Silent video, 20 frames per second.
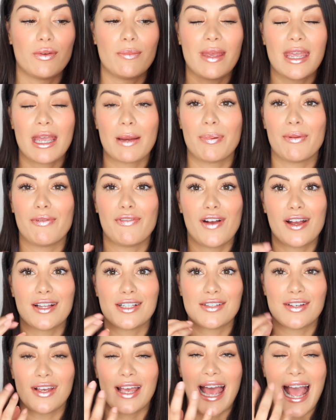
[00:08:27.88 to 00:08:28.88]
For me, I prefer
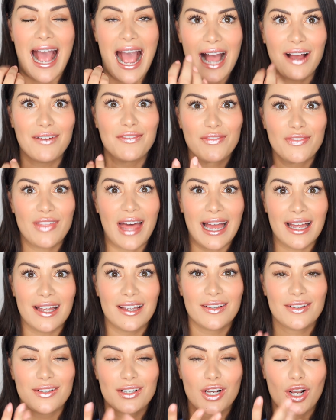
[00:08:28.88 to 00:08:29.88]
to have that
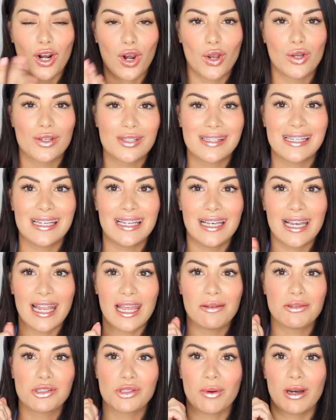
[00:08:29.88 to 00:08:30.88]
glossy
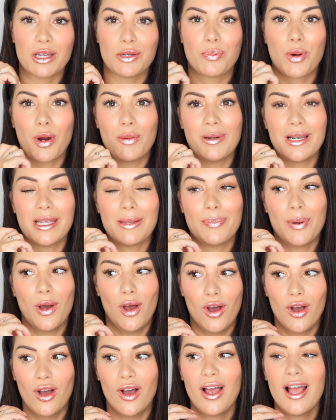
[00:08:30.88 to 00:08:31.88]
lip, so I'd probably
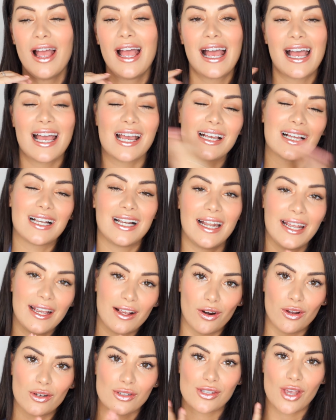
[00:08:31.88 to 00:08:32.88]
put a clear
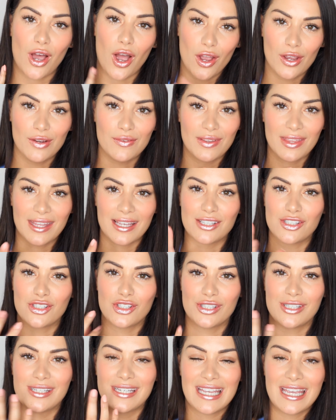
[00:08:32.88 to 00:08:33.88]
gloss over this
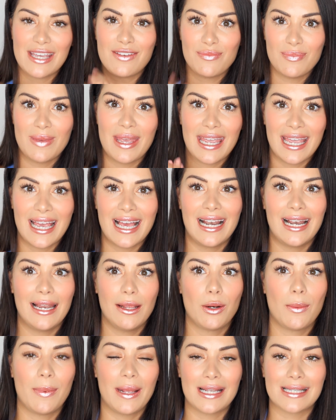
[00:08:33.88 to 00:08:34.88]
just to give me a
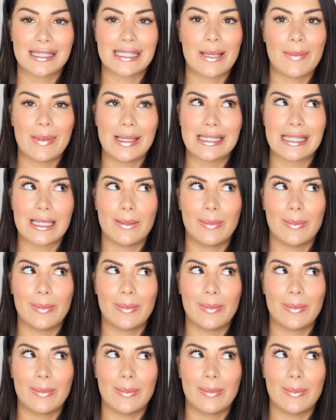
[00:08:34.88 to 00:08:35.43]
little bit of something